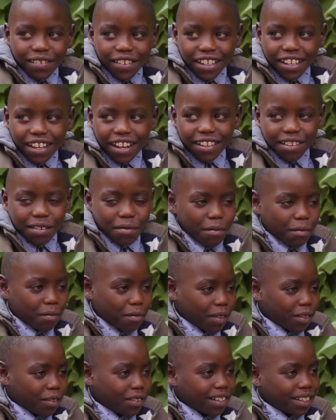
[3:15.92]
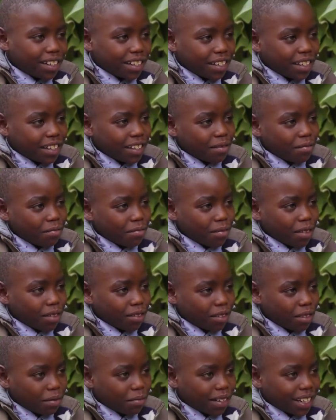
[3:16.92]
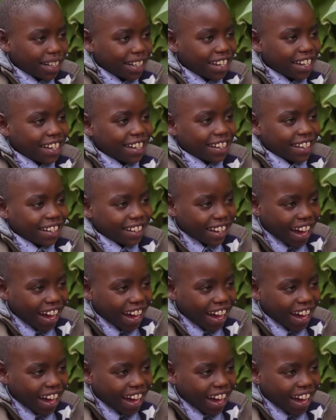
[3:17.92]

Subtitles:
Nilasema Mathuiti, Mathuiti Maingi.